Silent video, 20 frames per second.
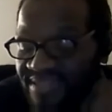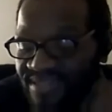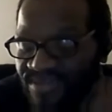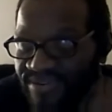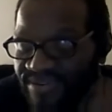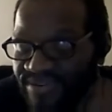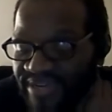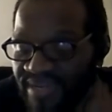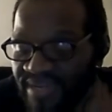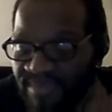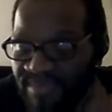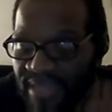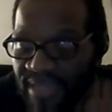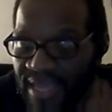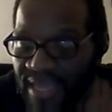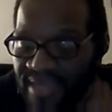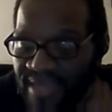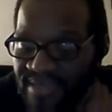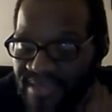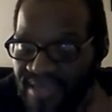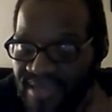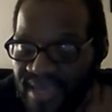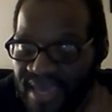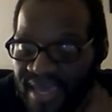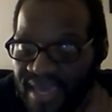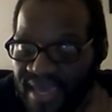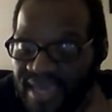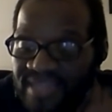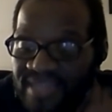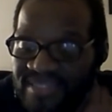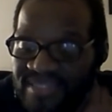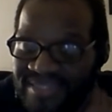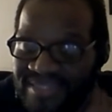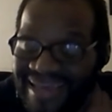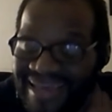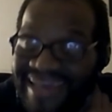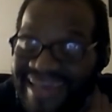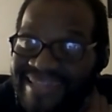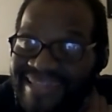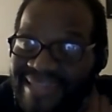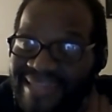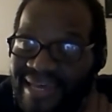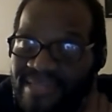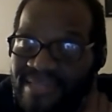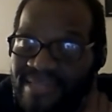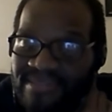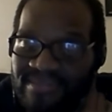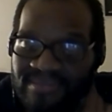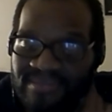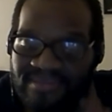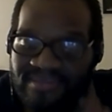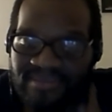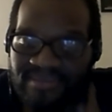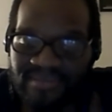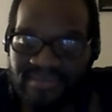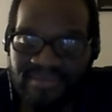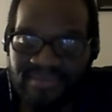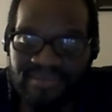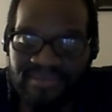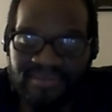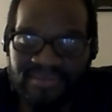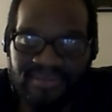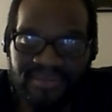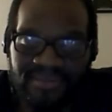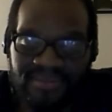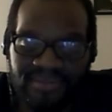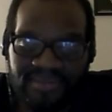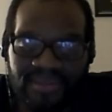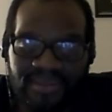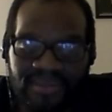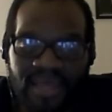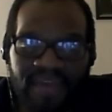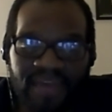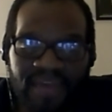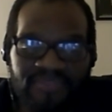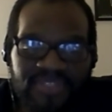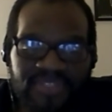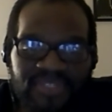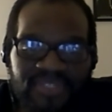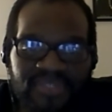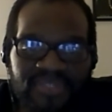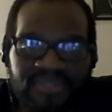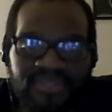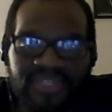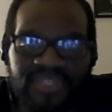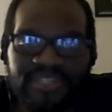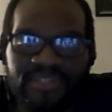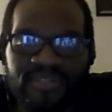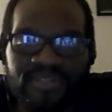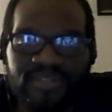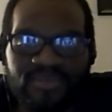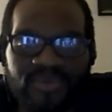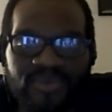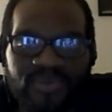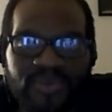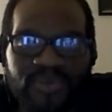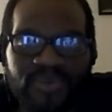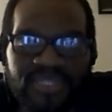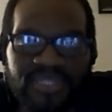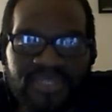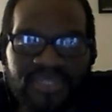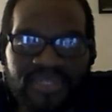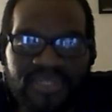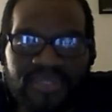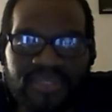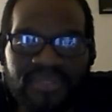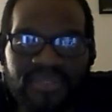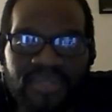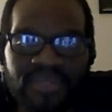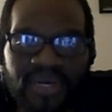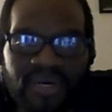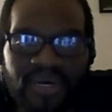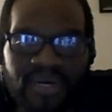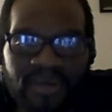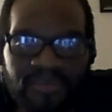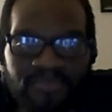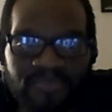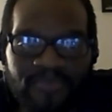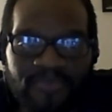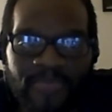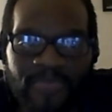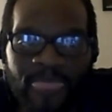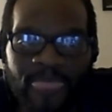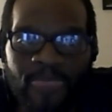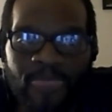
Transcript: story. I'm glad. It's sad that a lot of his years were wasted. Um, oh, wow.